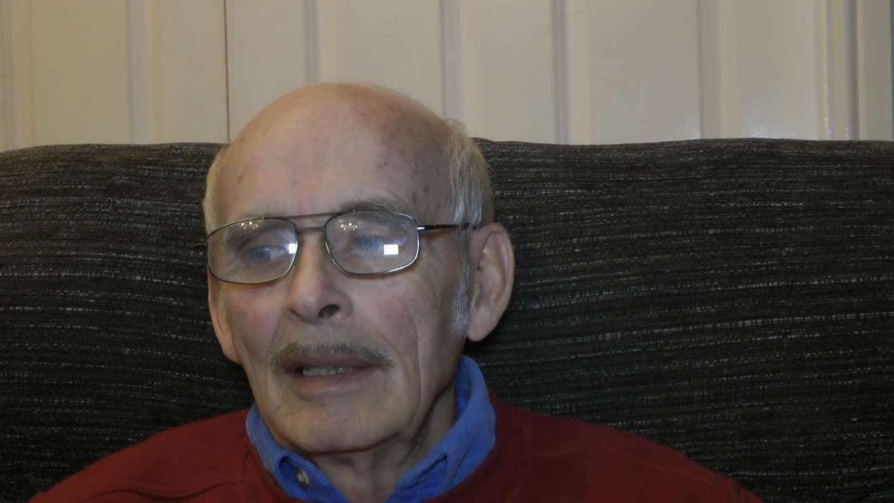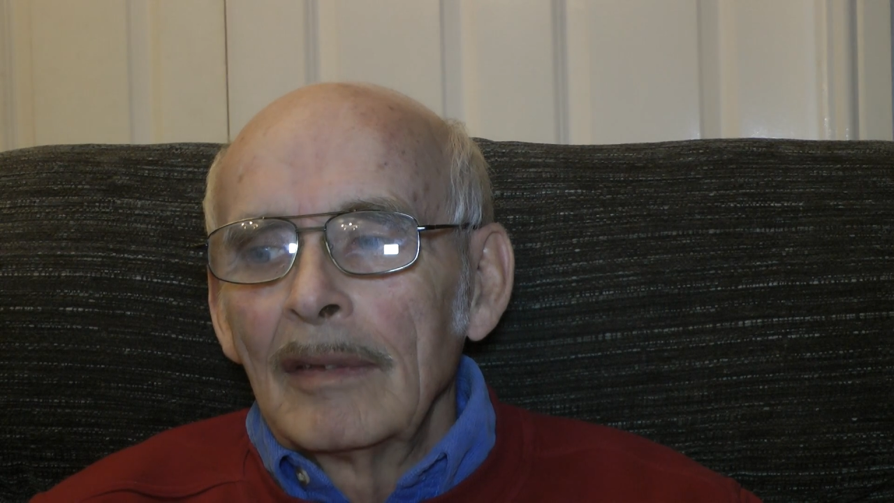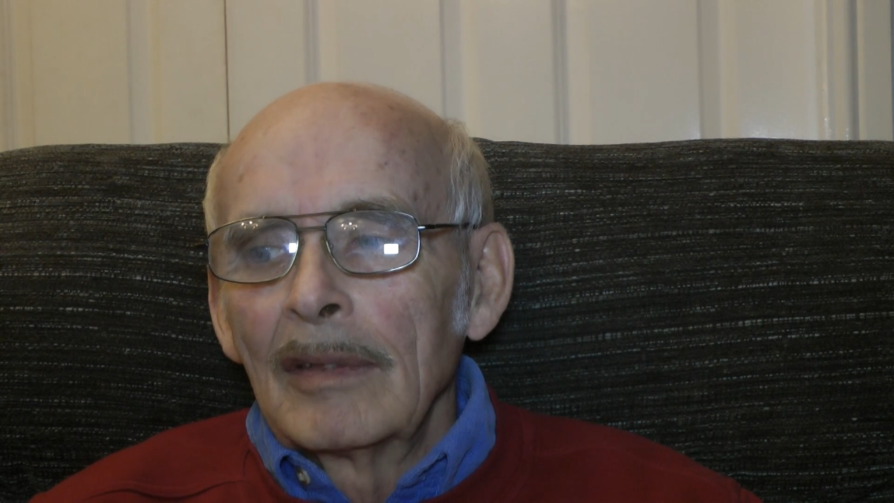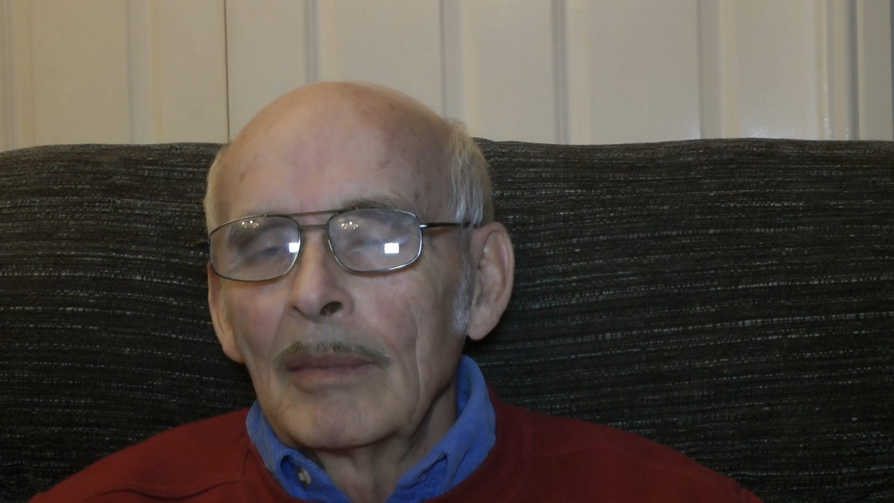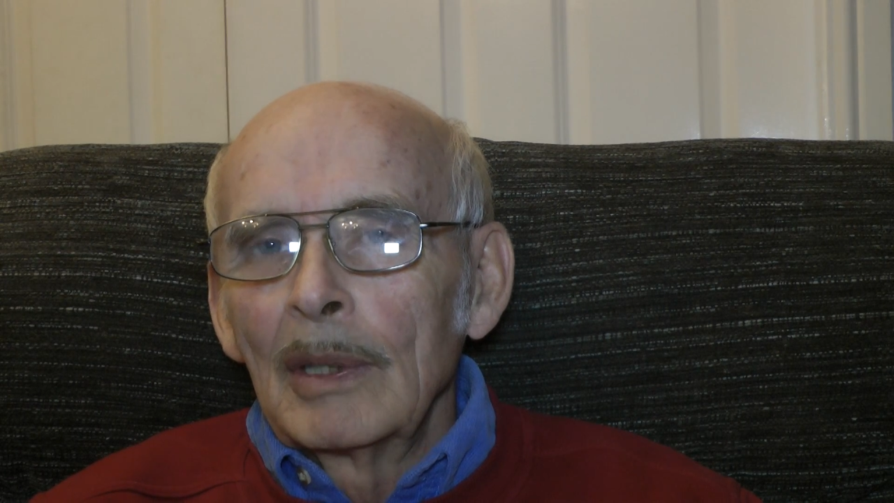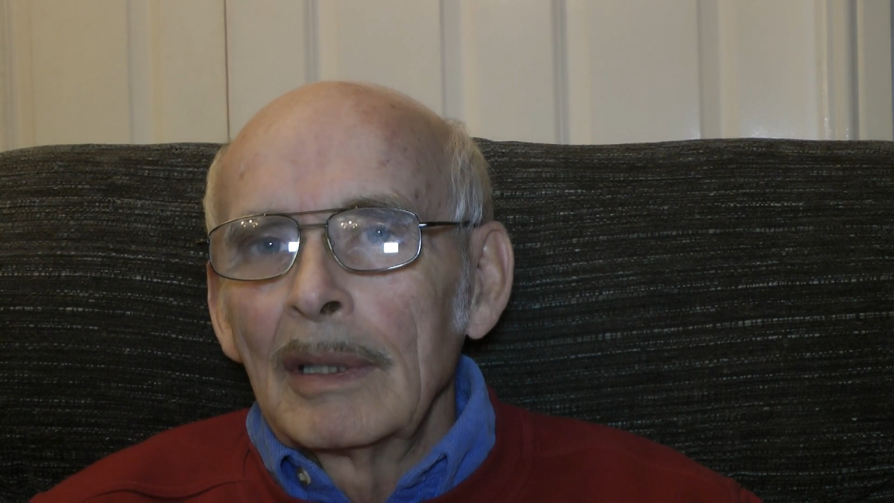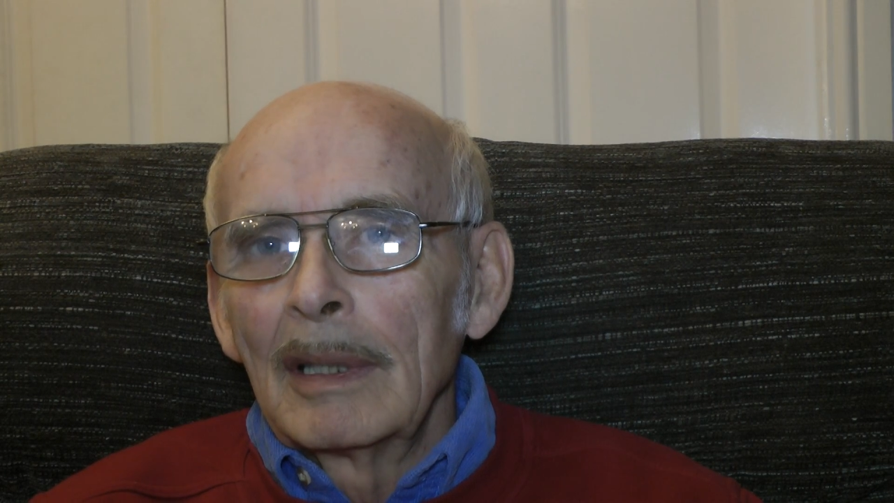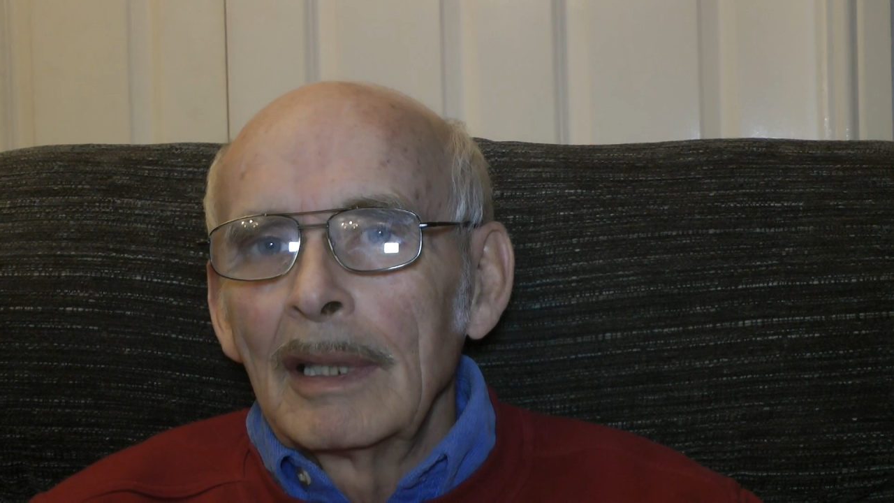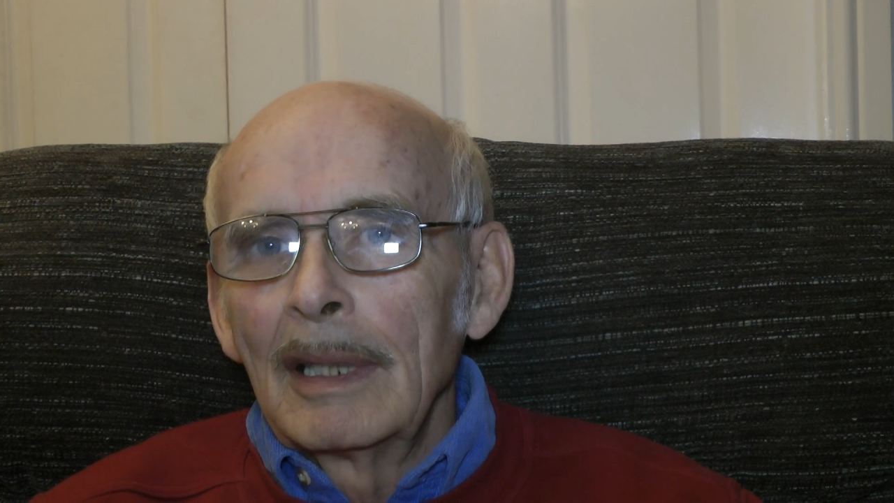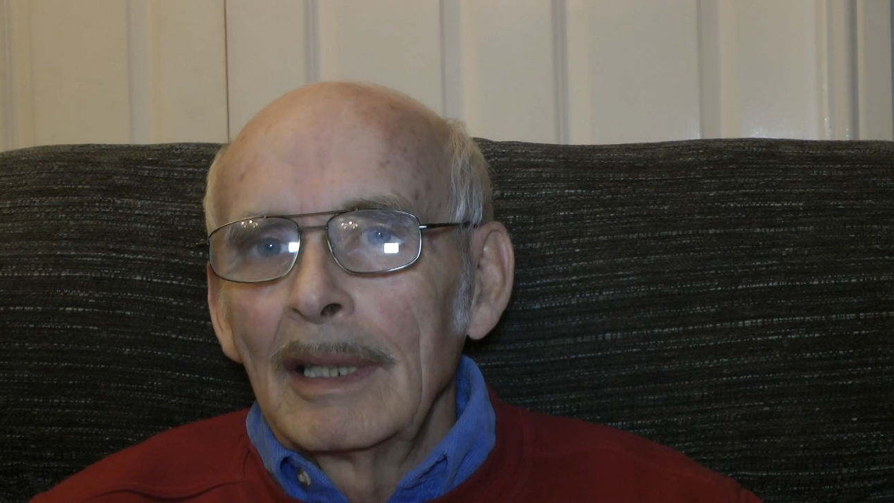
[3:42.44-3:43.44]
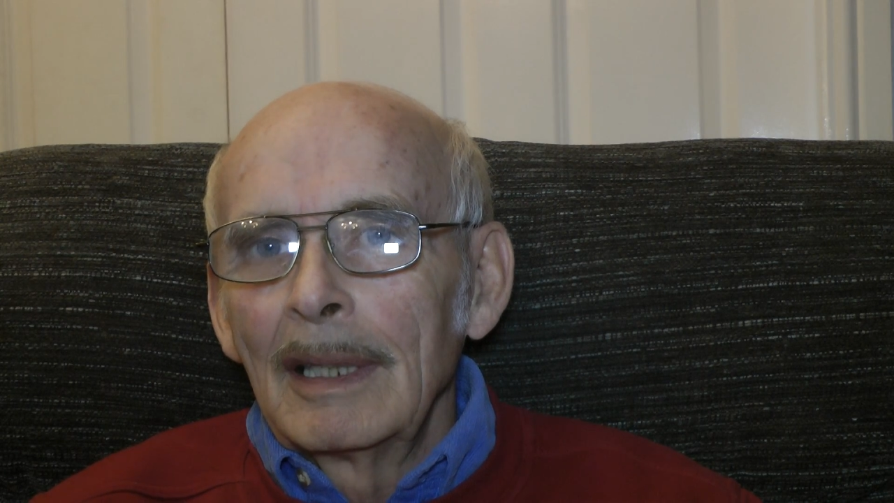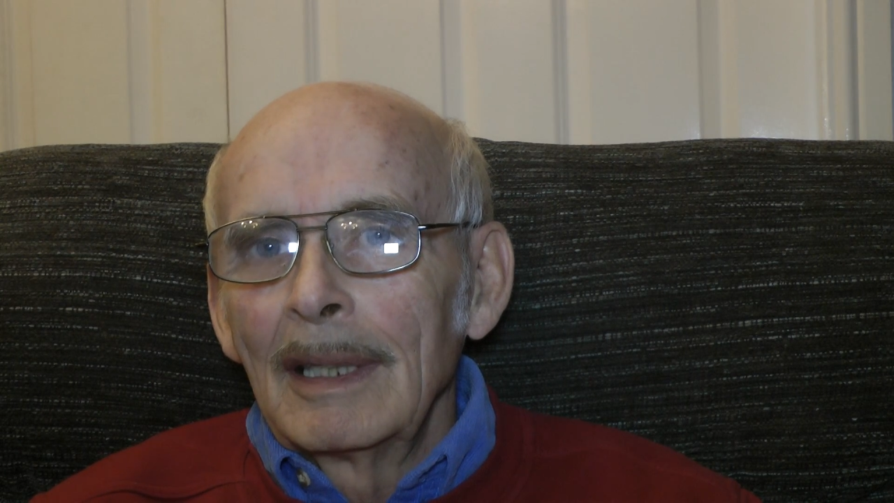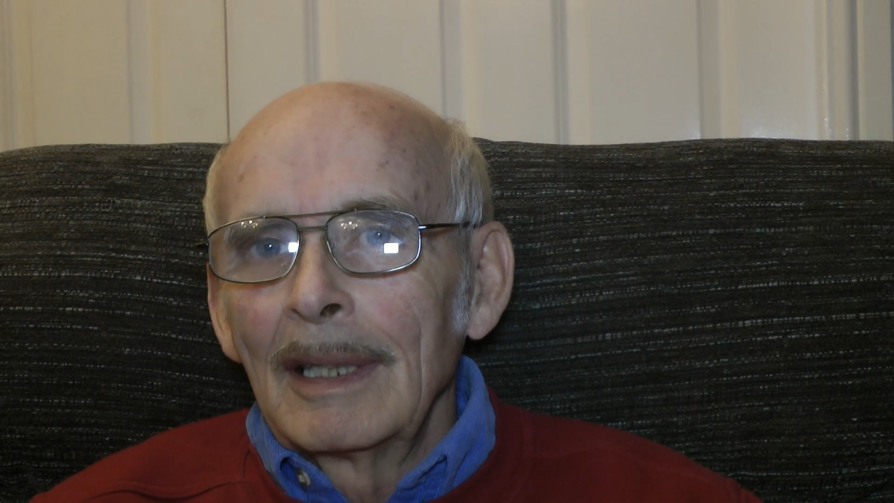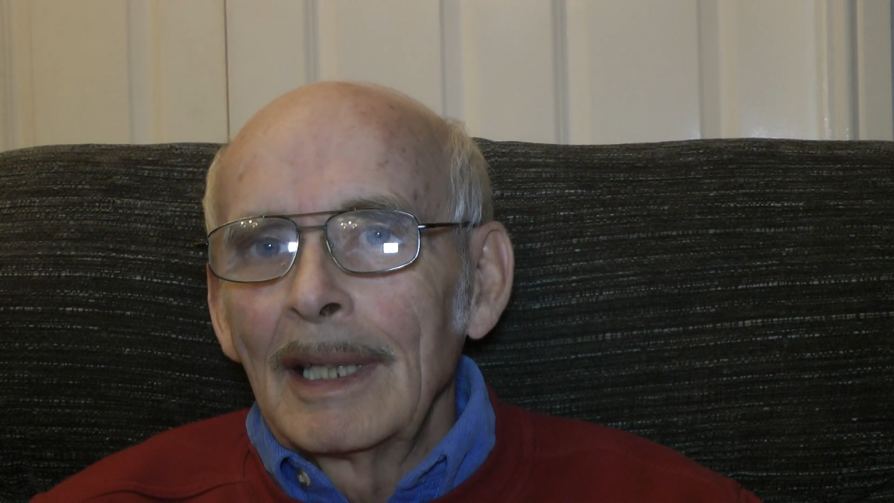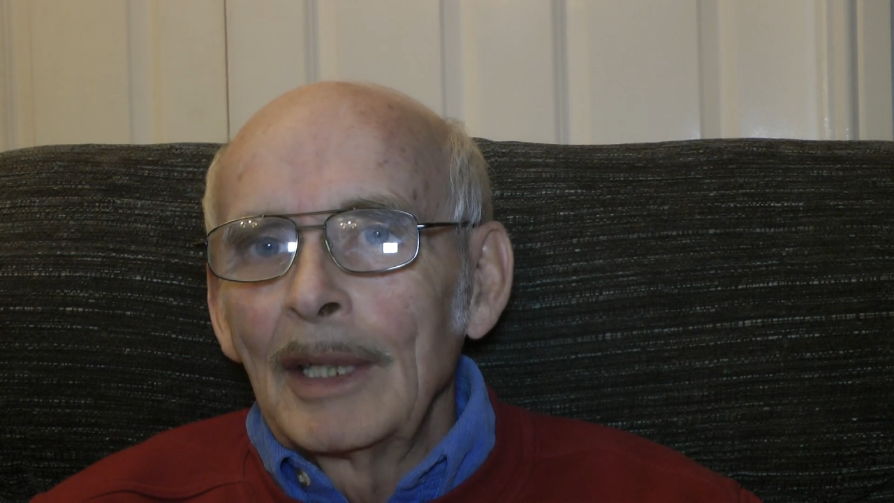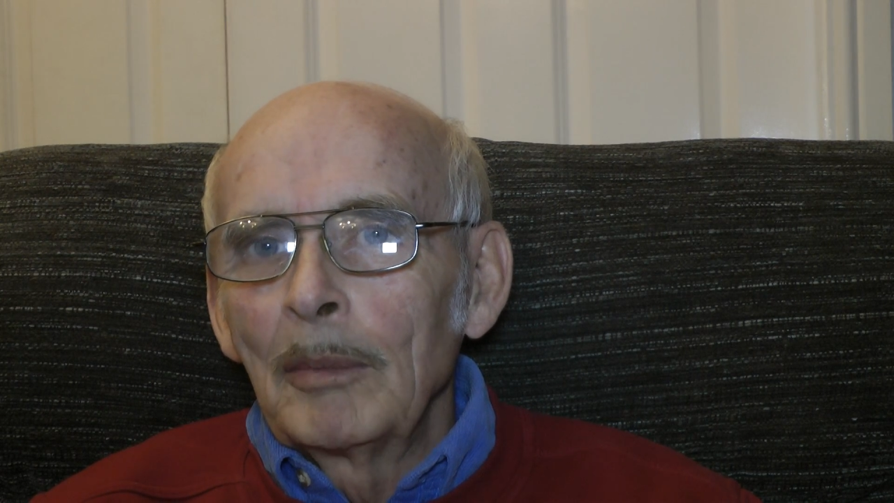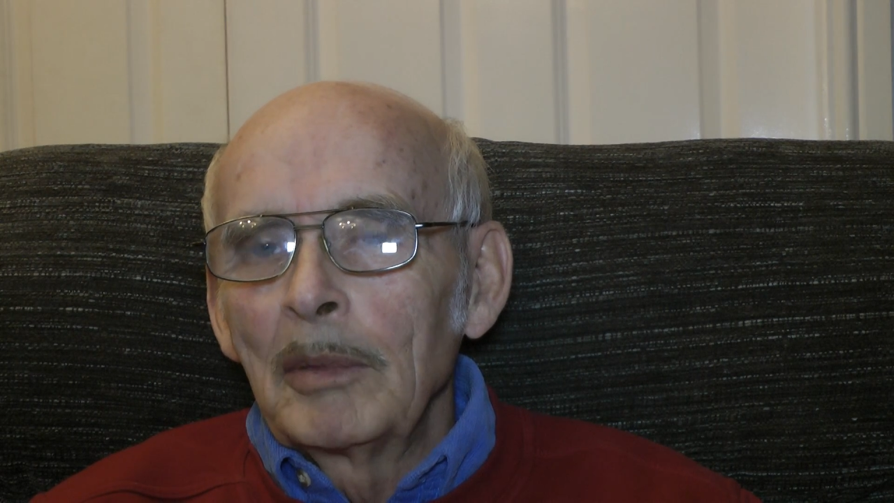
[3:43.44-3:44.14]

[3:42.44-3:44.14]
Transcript: from London led up